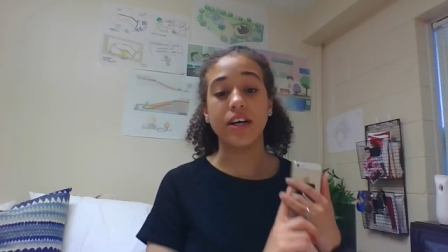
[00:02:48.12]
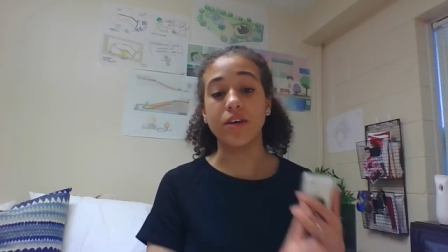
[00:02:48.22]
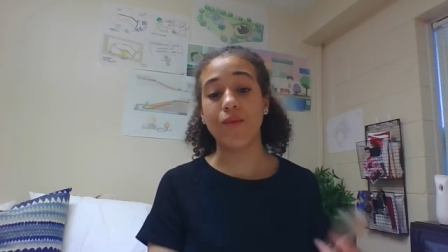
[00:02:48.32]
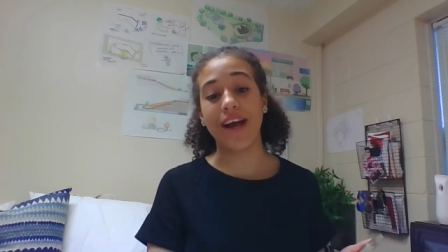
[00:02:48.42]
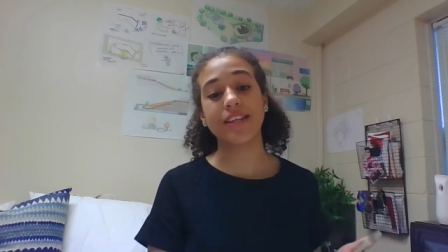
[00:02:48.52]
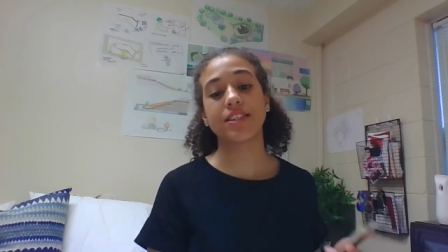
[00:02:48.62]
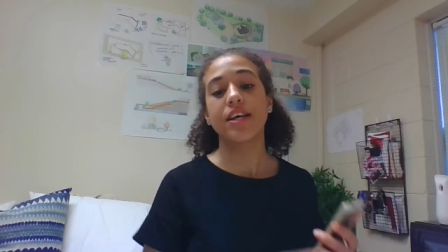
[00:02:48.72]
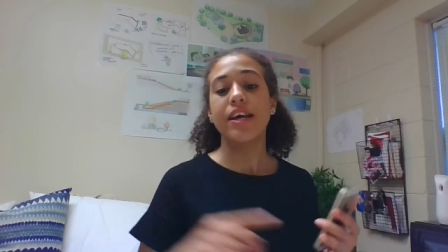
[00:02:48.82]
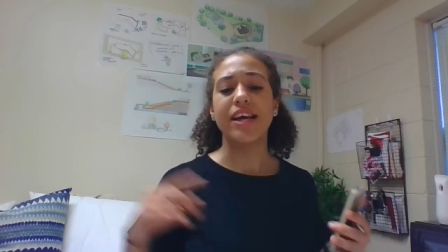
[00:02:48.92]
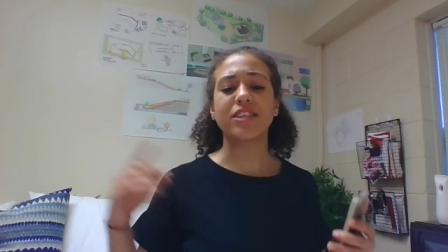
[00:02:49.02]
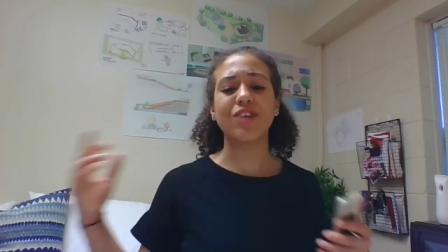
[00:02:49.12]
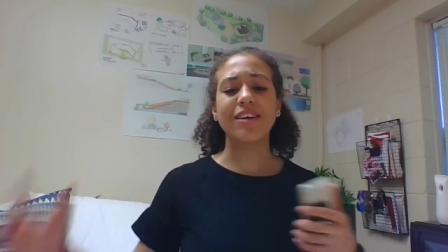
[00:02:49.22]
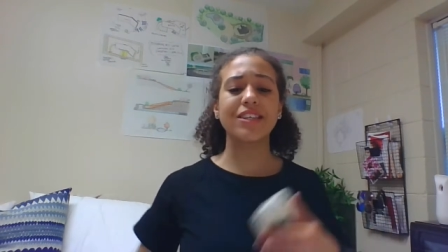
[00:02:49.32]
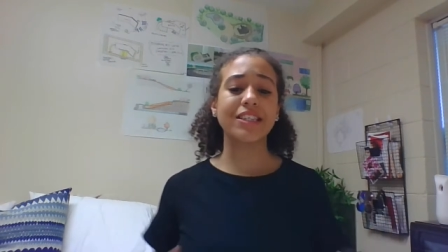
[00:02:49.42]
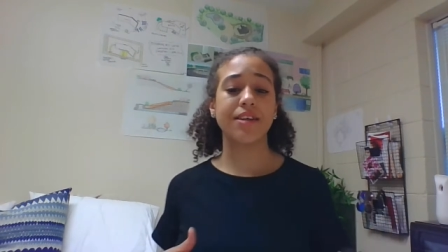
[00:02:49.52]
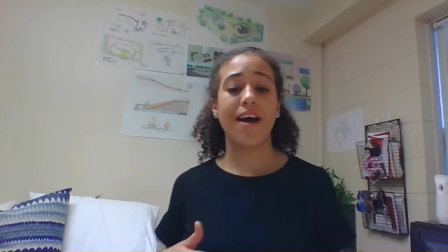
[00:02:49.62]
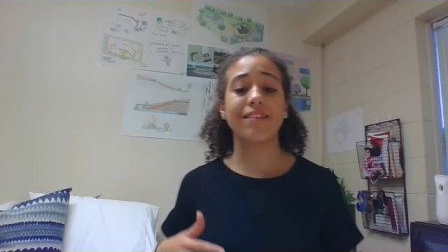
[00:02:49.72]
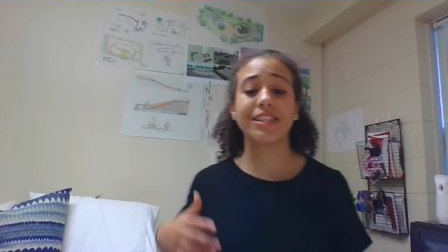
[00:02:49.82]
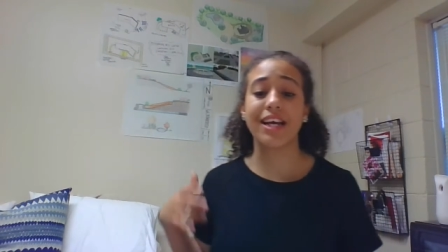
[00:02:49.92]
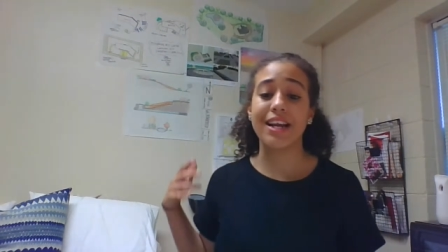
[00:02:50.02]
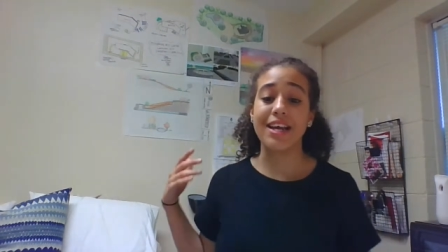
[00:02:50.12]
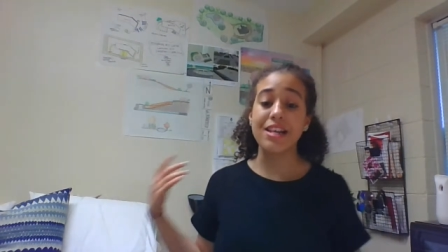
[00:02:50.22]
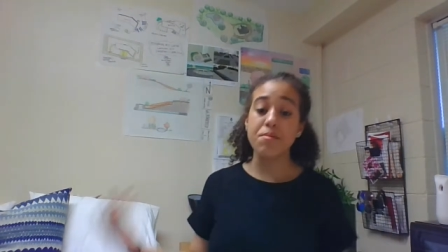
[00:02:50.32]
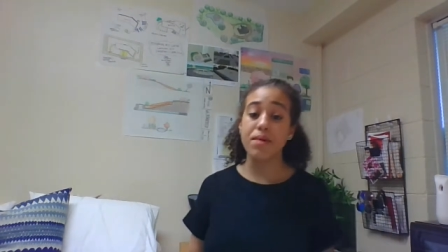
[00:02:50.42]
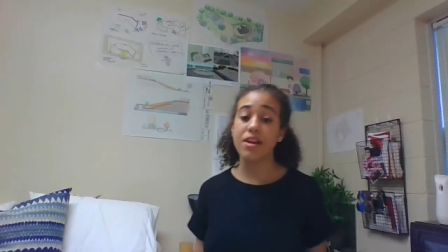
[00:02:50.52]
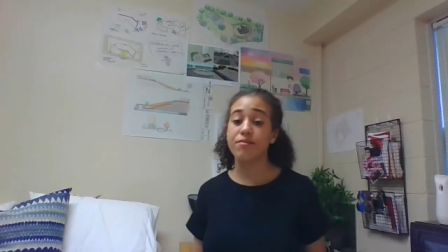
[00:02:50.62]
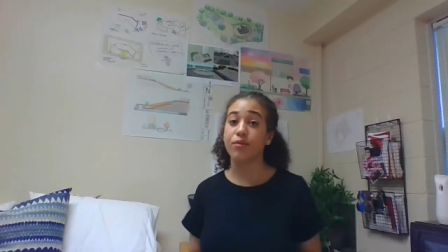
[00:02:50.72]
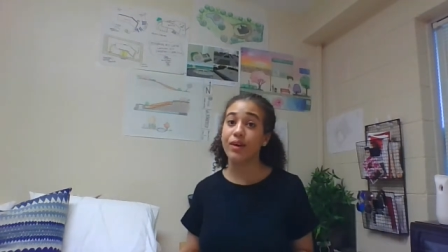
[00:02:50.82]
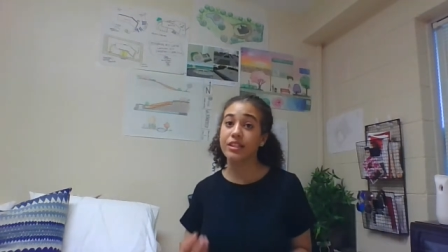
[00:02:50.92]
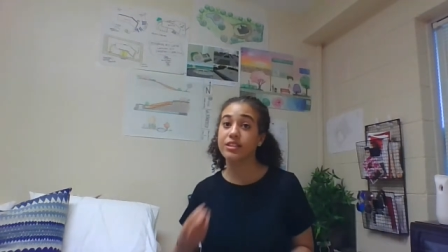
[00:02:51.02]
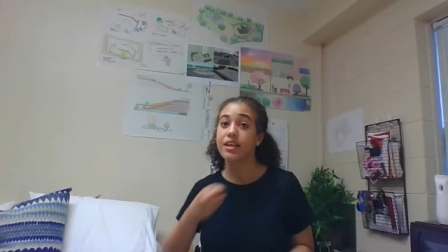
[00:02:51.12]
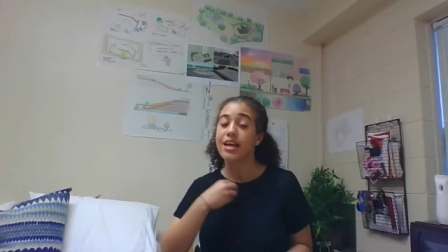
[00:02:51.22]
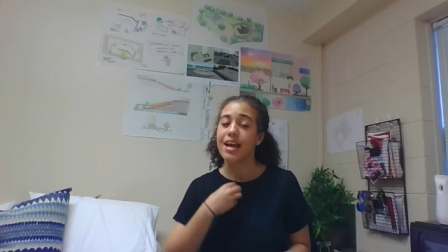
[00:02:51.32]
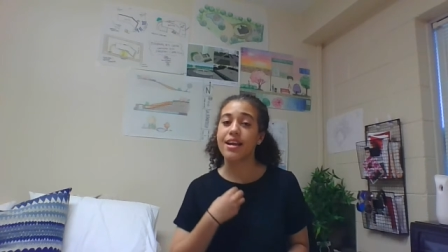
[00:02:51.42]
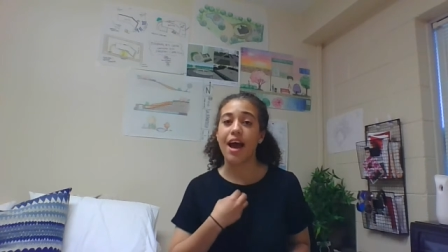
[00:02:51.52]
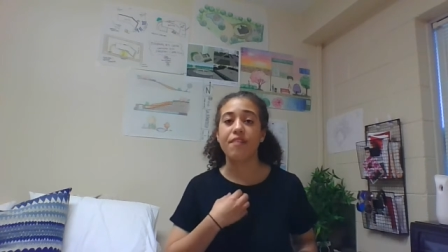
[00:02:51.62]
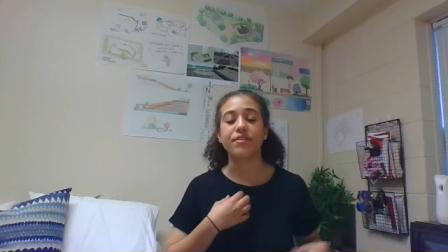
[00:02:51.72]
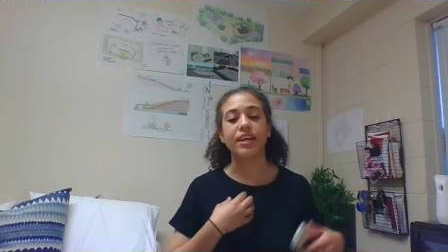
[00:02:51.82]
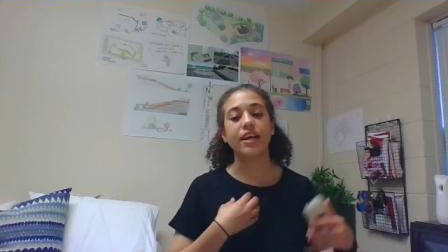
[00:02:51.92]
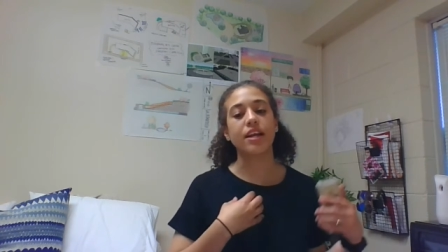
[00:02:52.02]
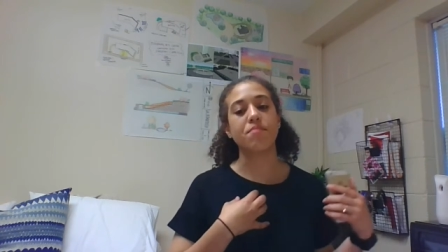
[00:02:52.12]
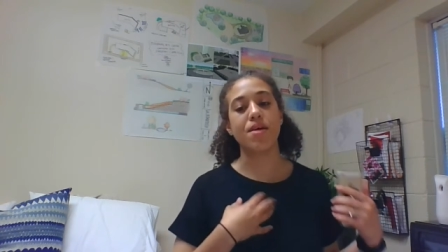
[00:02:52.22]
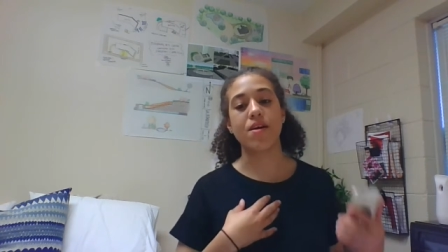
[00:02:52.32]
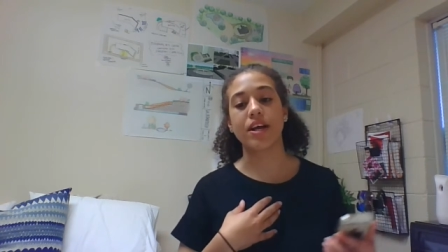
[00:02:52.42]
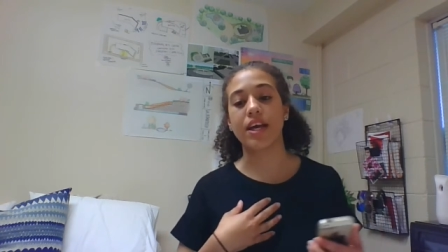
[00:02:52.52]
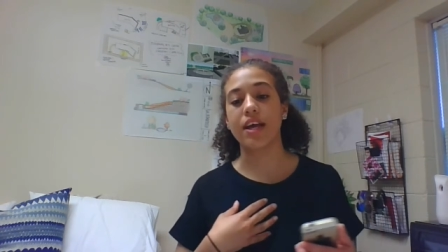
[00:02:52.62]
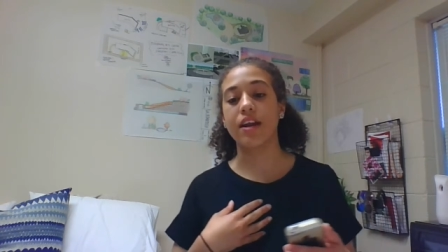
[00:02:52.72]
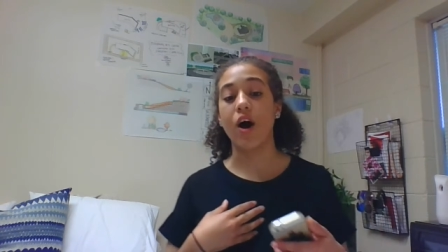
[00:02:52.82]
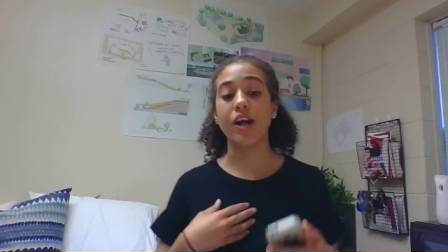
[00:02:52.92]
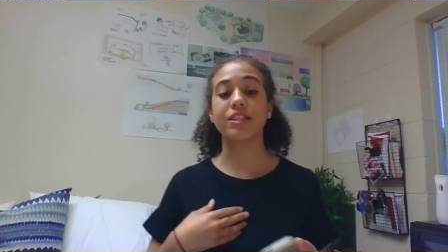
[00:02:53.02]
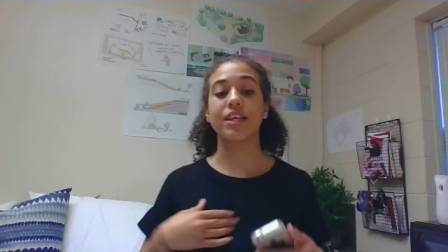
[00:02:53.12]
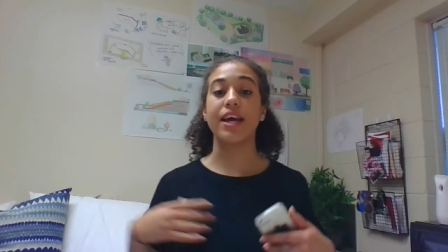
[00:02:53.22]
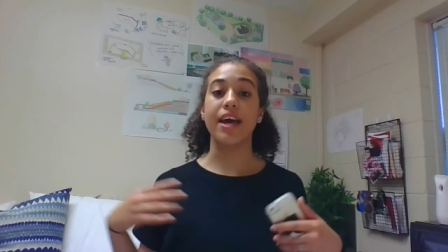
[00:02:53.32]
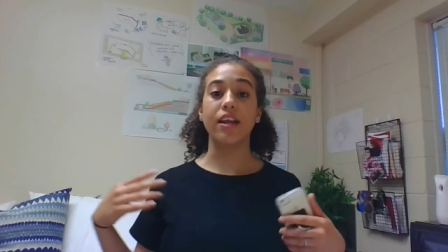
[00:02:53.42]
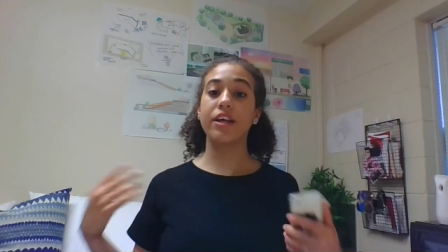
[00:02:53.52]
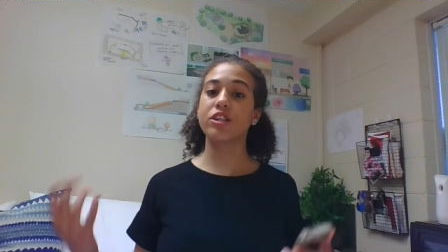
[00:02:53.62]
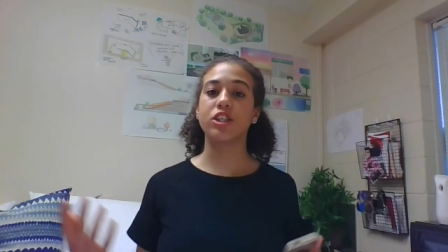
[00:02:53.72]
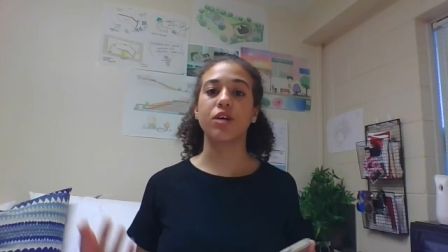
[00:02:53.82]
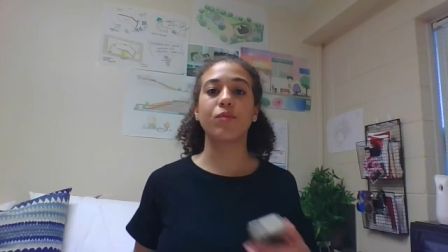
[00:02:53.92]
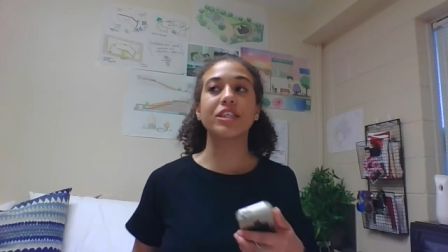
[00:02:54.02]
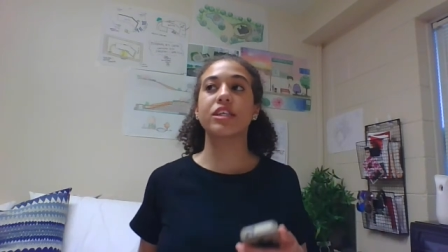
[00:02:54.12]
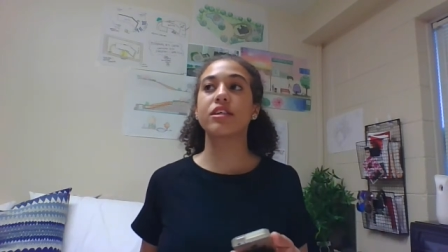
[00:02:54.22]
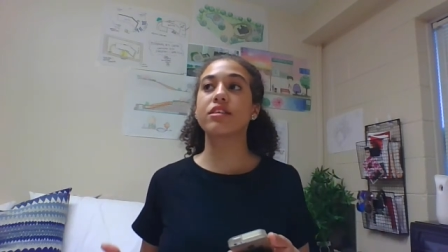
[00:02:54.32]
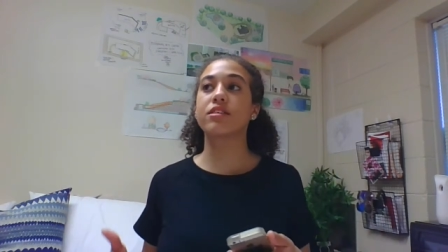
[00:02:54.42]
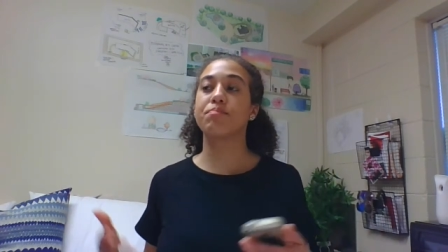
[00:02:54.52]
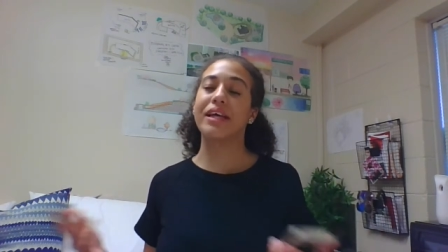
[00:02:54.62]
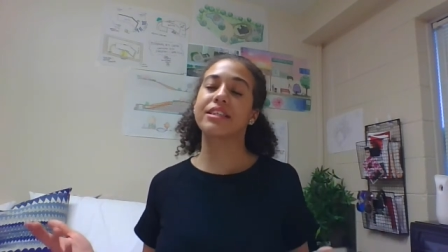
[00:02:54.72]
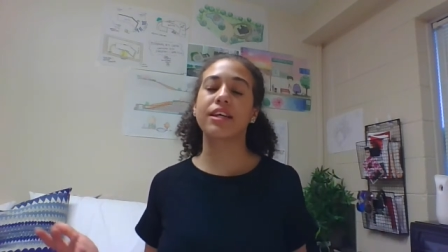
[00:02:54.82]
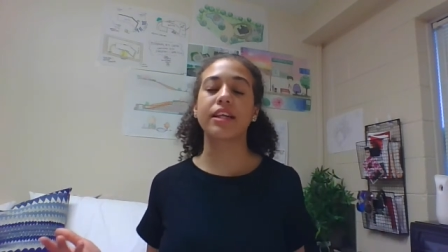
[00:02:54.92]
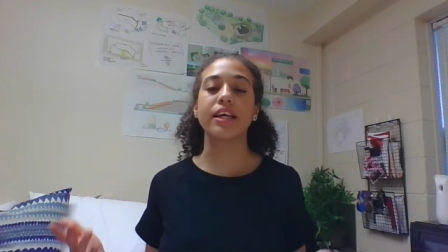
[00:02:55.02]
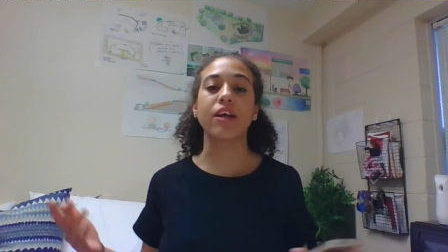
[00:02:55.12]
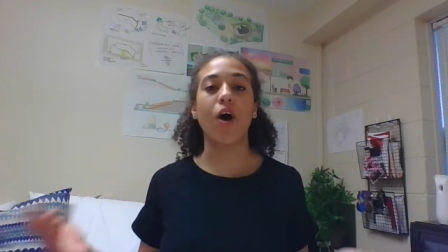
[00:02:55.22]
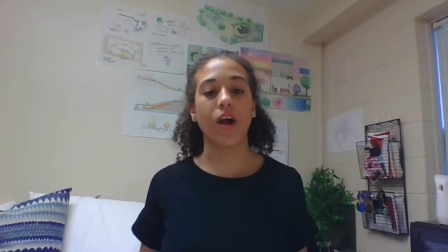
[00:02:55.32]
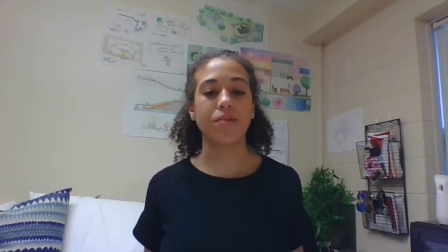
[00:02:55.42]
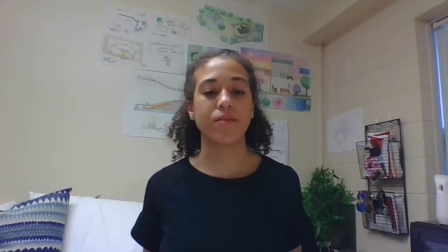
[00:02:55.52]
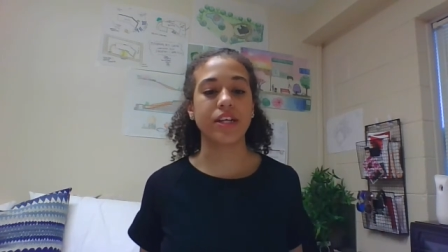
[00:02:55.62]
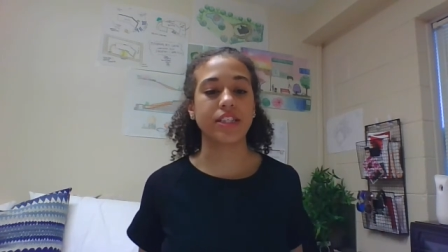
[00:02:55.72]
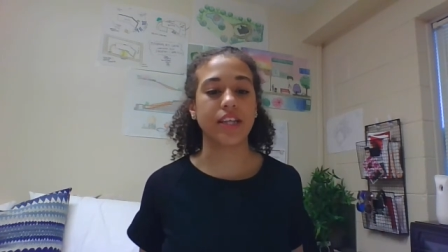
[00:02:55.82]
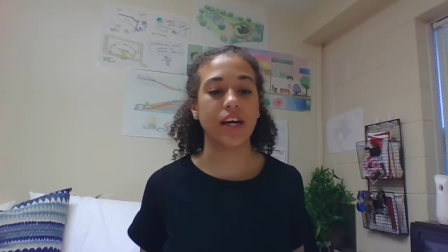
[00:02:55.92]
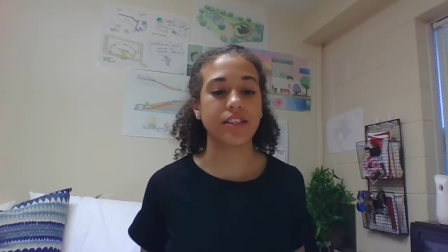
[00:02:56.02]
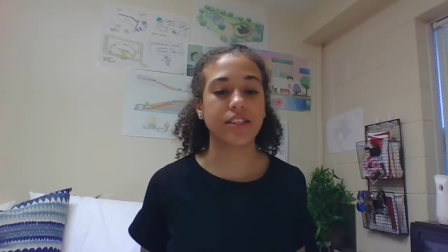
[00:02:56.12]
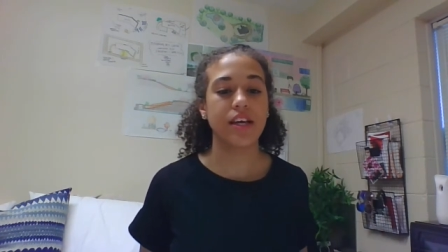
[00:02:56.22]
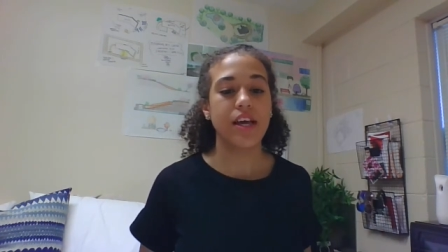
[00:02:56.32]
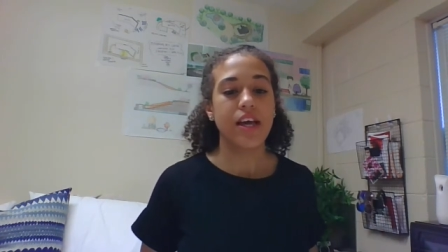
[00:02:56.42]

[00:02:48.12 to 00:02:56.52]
rights and start to establish an independent voice in African American arts and literature, which is basically the Harlem Renaissance.